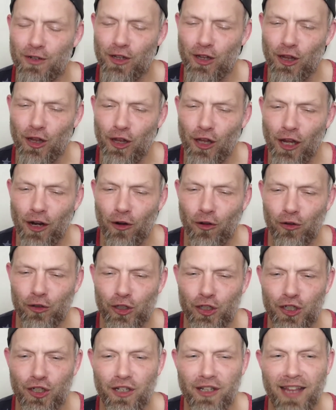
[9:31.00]

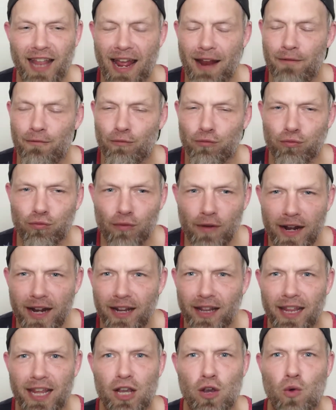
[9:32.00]

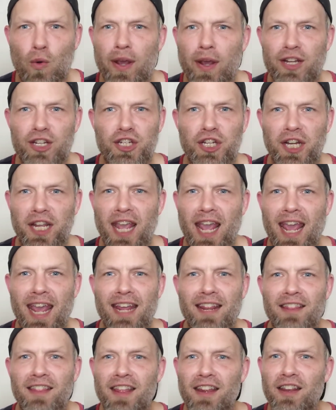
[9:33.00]
really quick
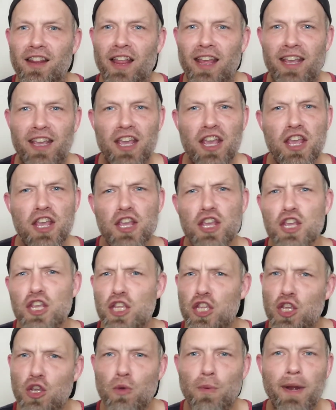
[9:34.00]
chicane that, like,
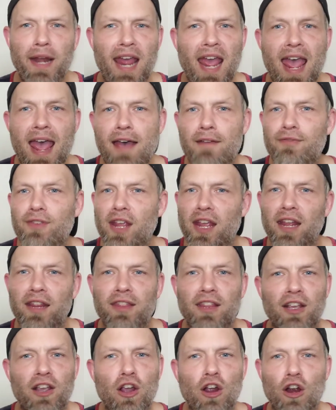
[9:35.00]
you would have to
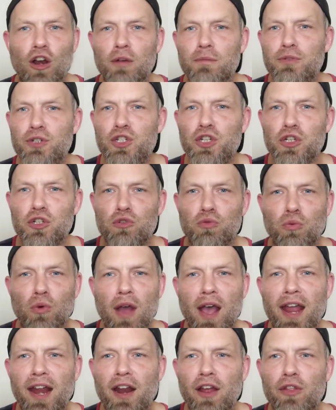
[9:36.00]
hit the curbs just
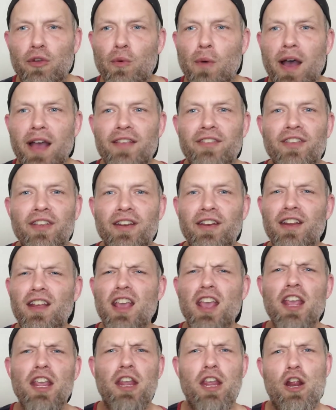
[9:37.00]
right, otherwise it,
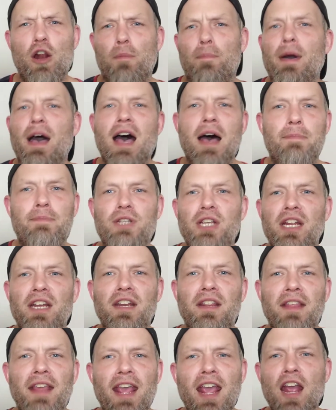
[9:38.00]
you know, popped you
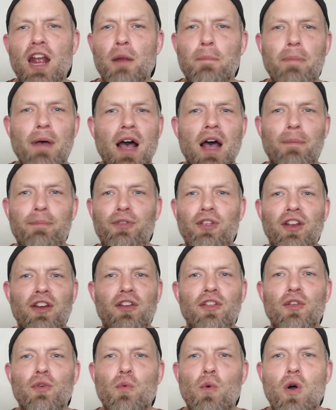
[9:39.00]
into the air, popped you
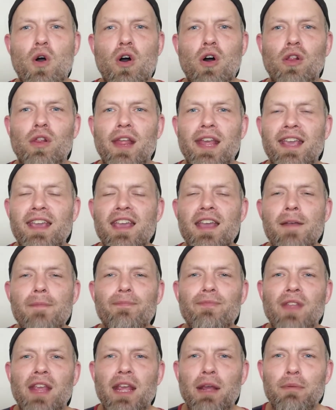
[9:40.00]
into the wall. Like,
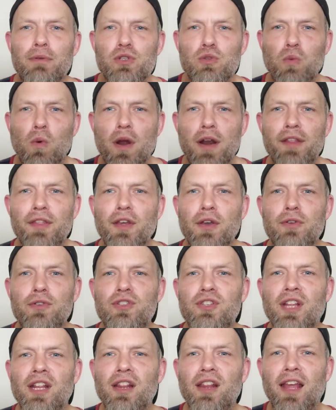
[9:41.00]
it was one of
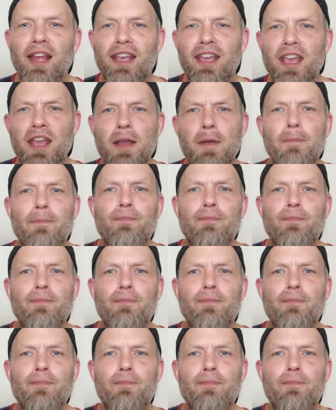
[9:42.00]
those that, like,